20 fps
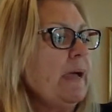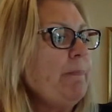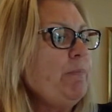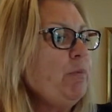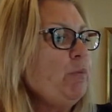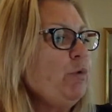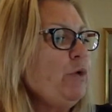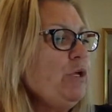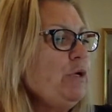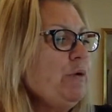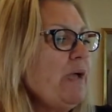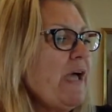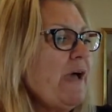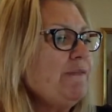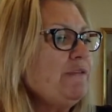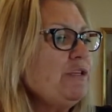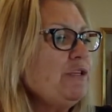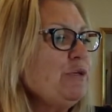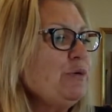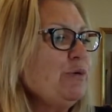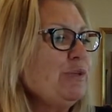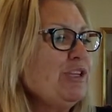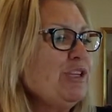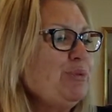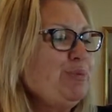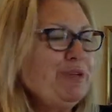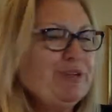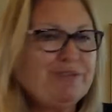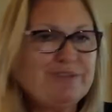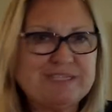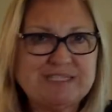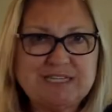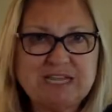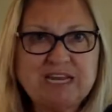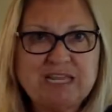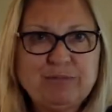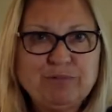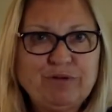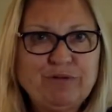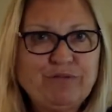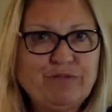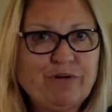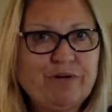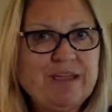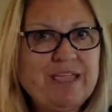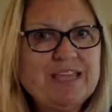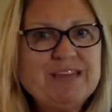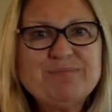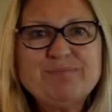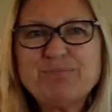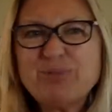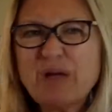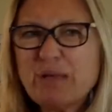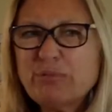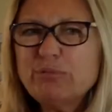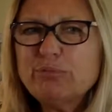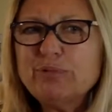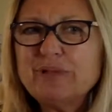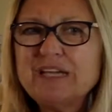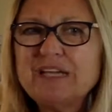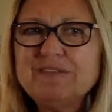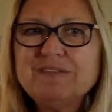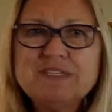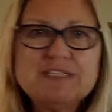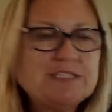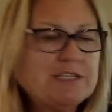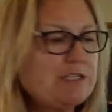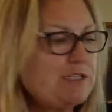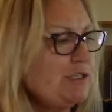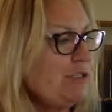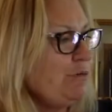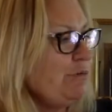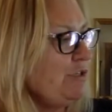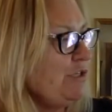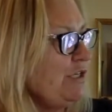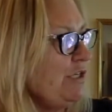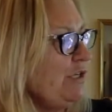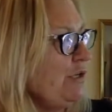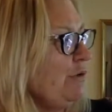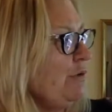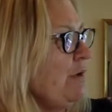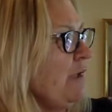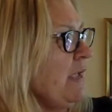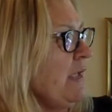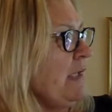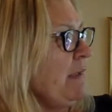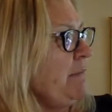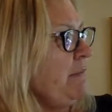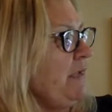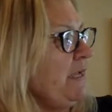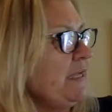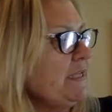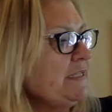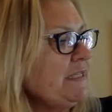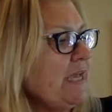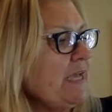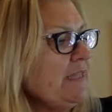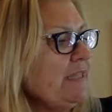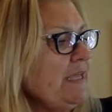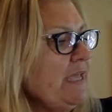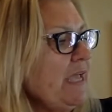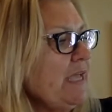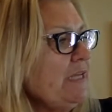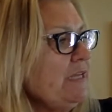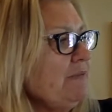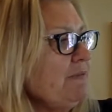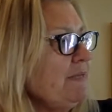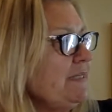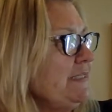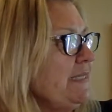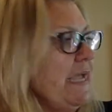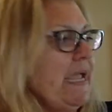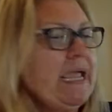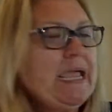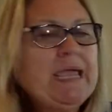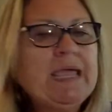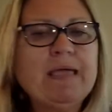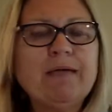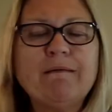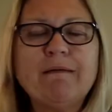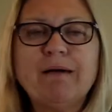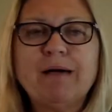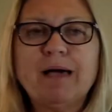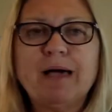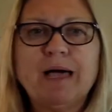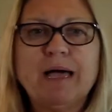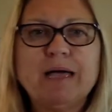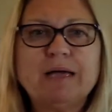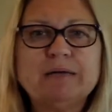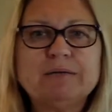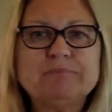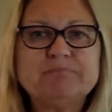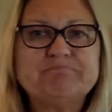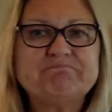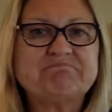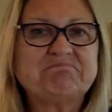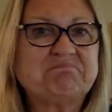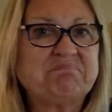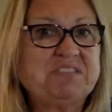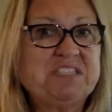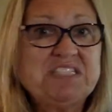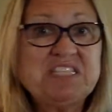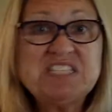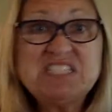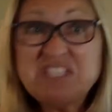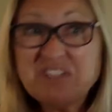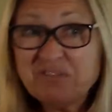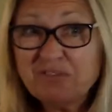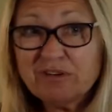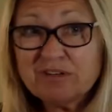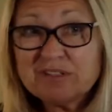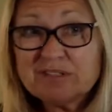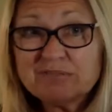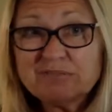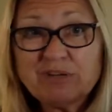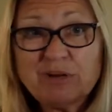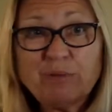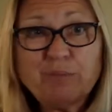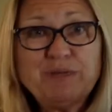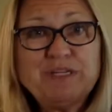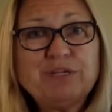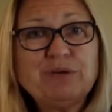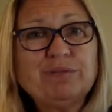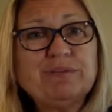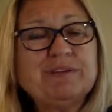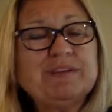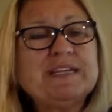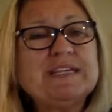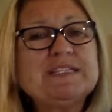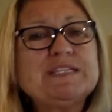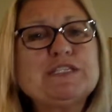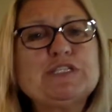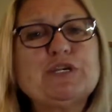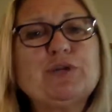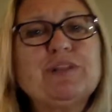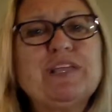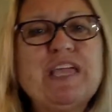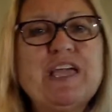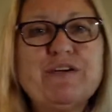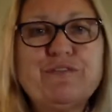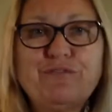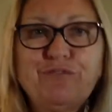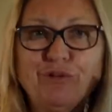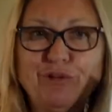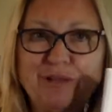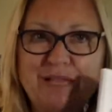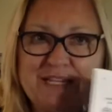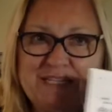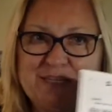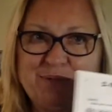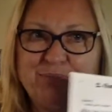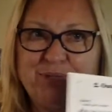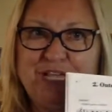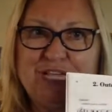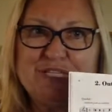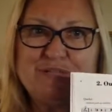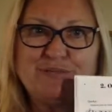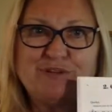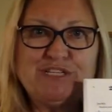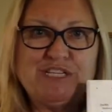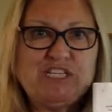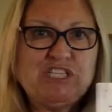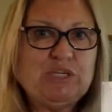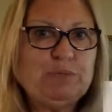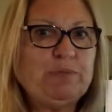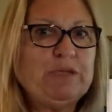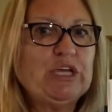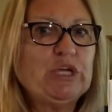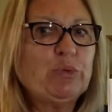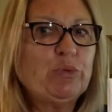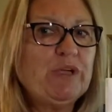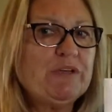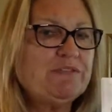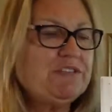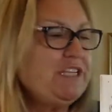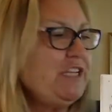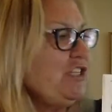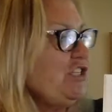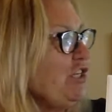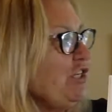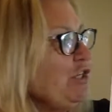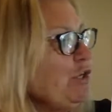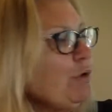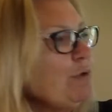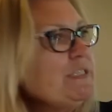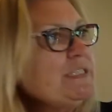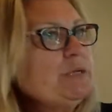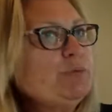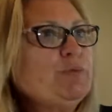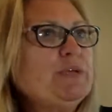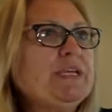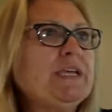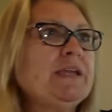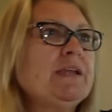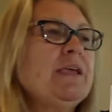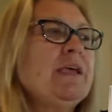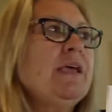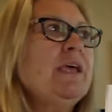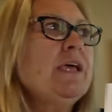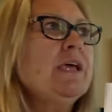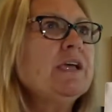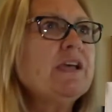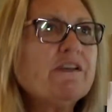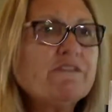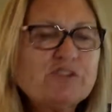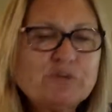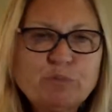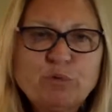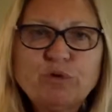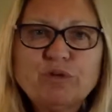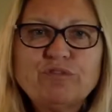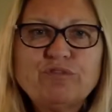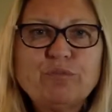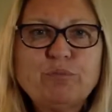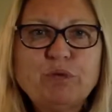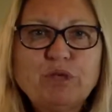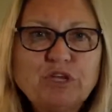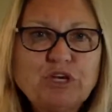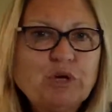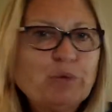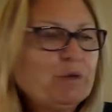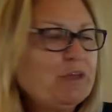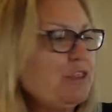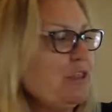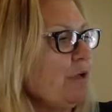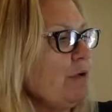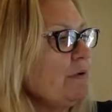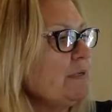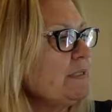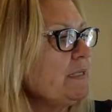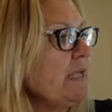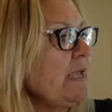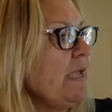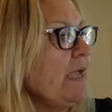Will you have to do a little bit of studying beforehand? Probably, if this is new to you, because at the end of the day, this is different. We don't necessarily have full lesson plans for teaching piano. We have teaching notes and we get comfortable and familiar with those.